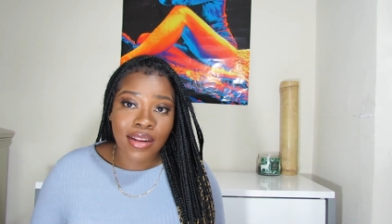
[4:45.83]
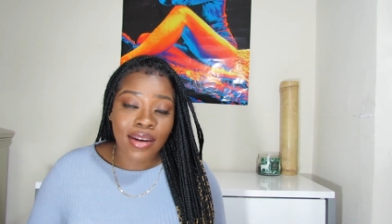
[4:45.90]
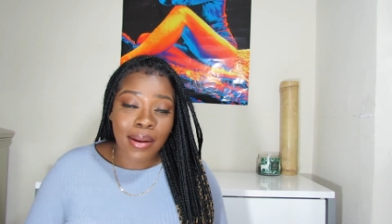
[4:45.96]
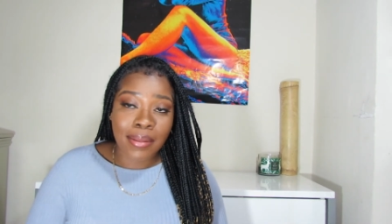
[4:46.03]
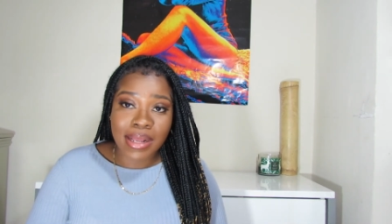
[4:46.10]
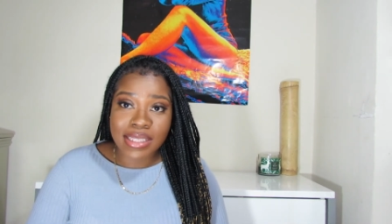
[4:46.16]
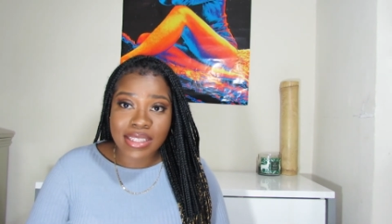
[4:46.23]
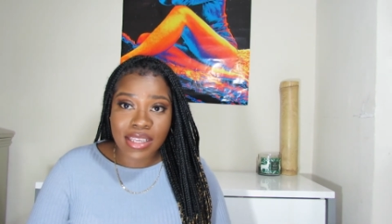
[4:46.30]
And I'm
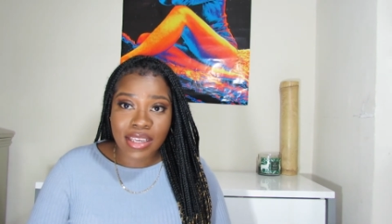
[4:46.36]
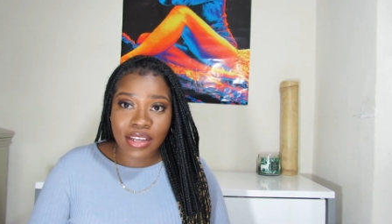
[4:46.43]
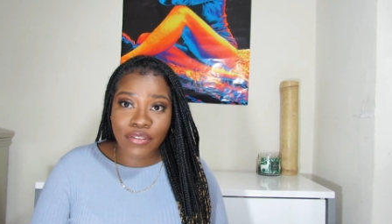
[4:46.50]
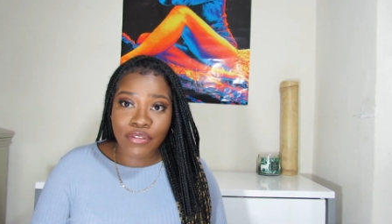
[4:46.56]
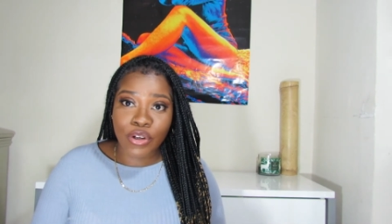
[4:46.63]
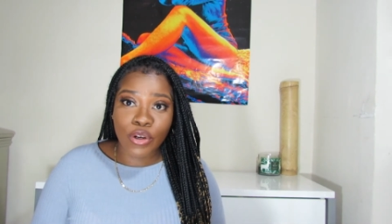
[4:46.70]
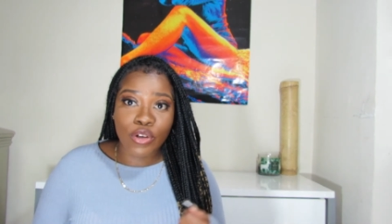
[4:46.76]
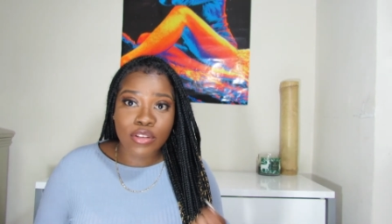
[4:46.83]
not saying
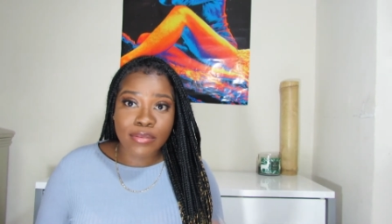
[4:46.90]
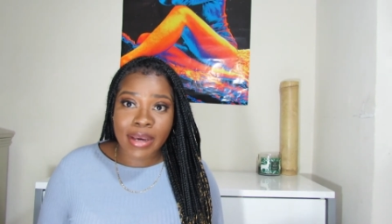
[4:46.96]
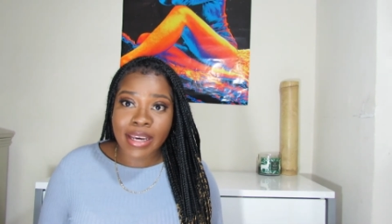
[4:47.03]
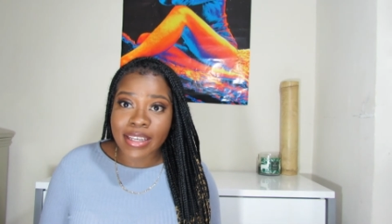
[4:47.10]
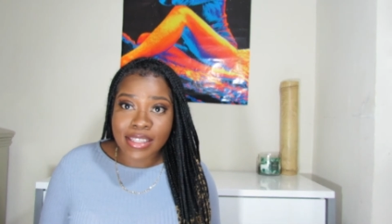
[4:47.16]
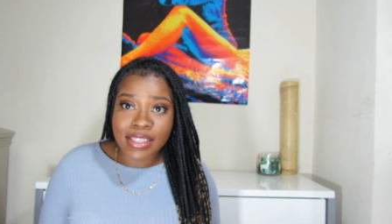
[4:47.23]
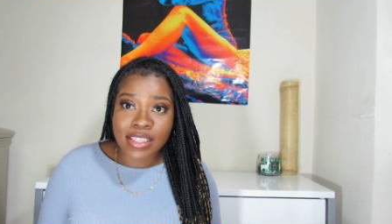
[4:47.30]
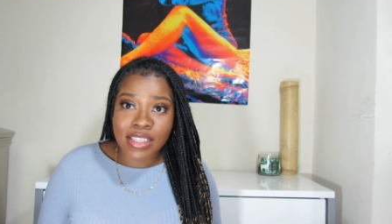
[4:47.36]
if it goes
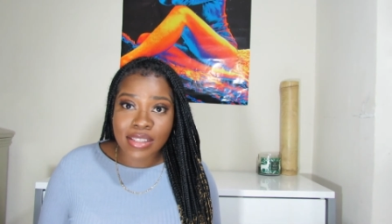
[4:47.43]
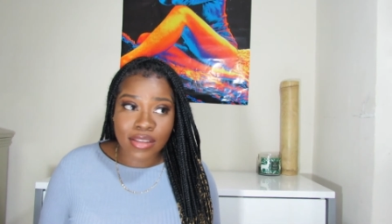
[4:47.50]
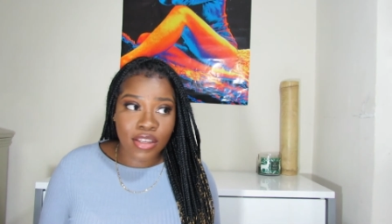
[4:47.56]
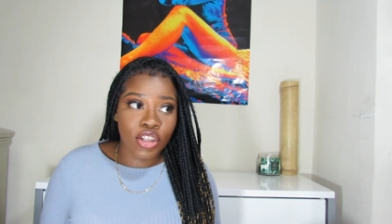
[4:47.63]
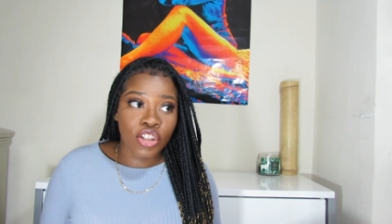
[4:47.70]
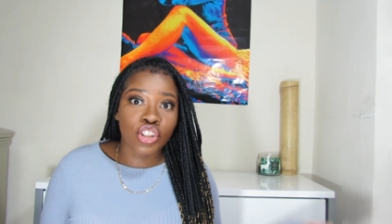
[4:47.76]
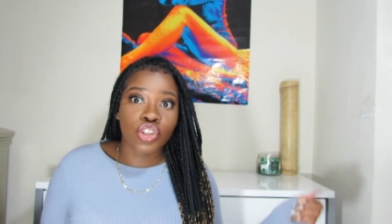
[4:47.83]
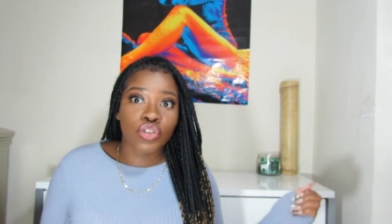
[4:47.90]
back into your
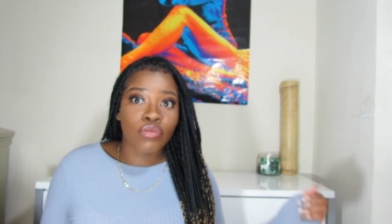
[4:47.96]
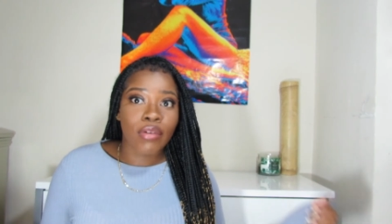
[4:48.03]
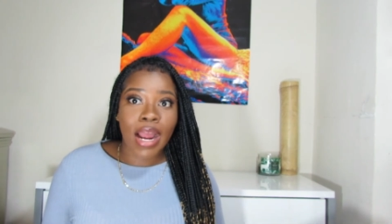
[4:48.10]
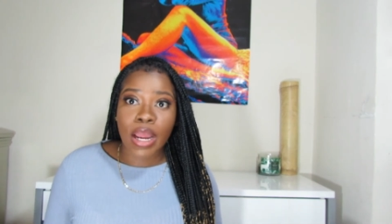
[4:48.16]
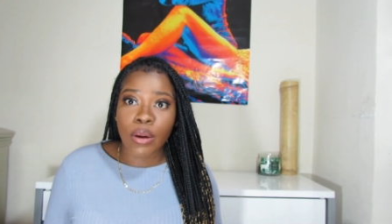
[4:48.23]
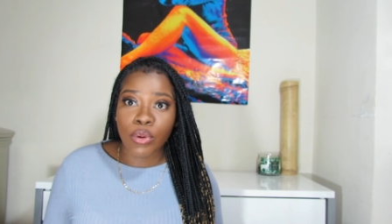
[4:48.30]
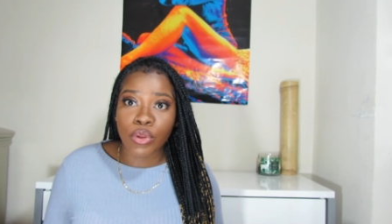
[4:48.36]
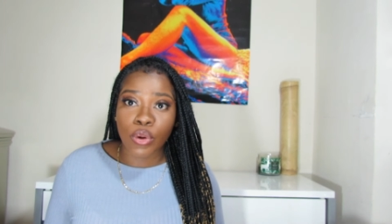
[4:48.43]
skin,
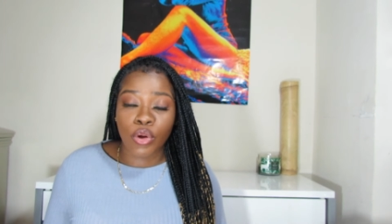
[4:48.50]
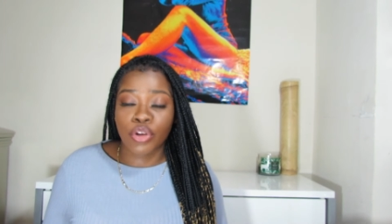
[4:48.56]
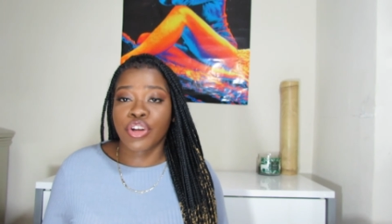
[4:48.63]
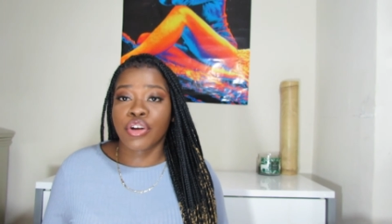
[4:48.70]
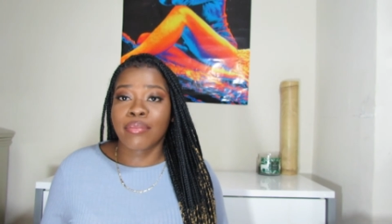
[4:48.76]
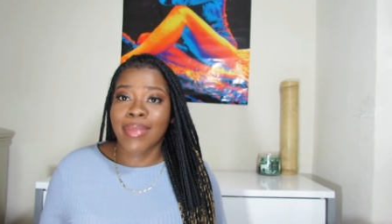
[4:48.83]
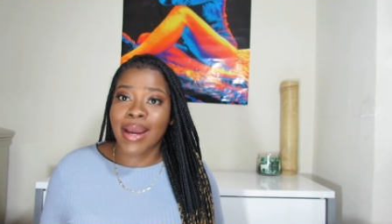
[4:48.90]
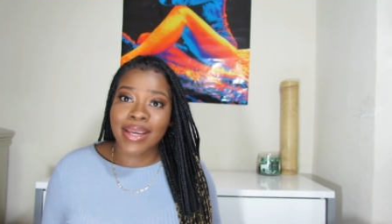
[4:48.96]
try with all
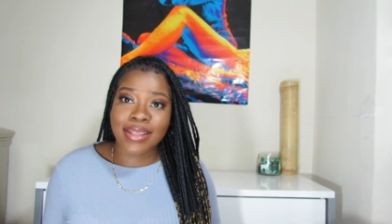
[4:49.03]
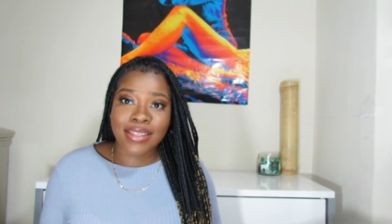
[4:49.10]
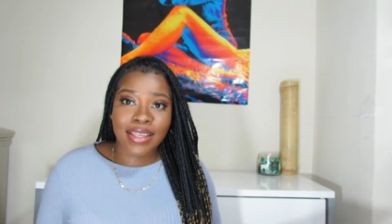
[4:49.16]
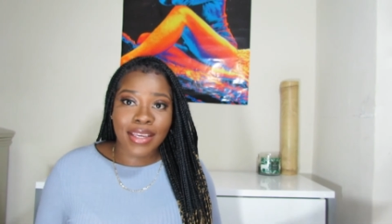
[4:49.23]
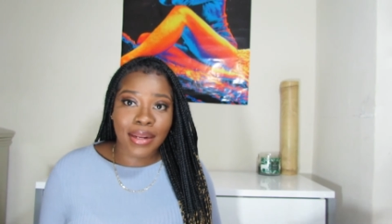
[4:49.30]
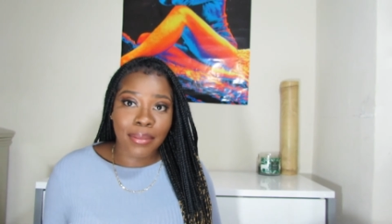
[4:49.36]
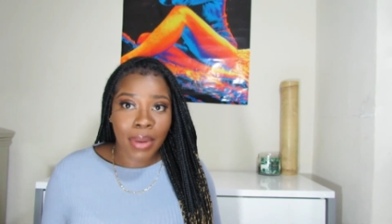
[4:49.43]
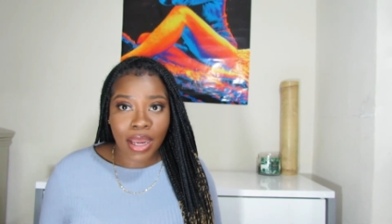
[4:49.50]
your might to
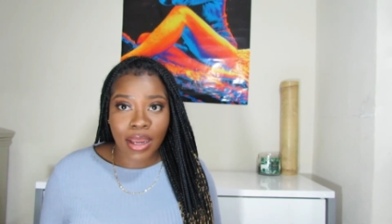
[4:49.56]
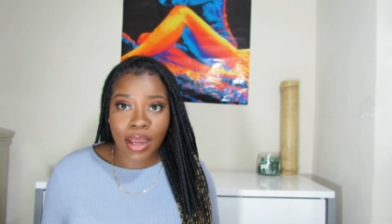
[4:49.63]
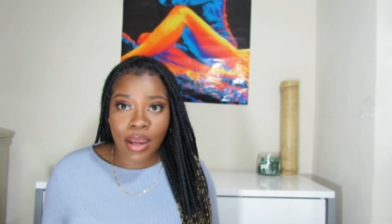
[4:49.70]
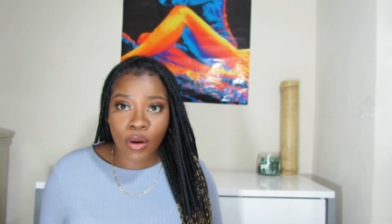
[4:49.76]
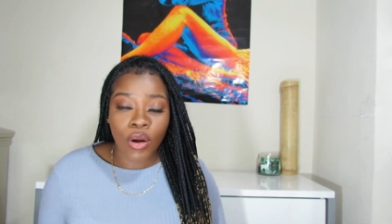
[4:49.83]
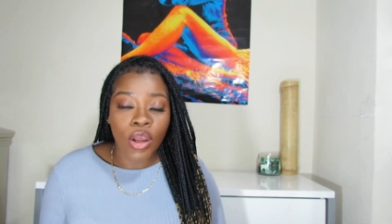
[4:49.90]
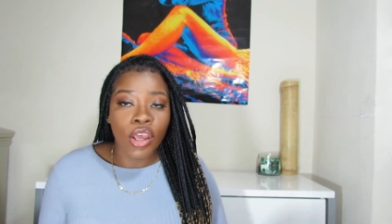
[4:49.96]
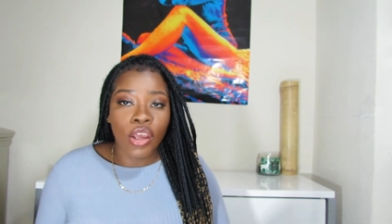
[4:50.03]
get it back
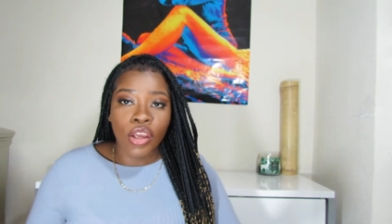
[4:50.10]
out.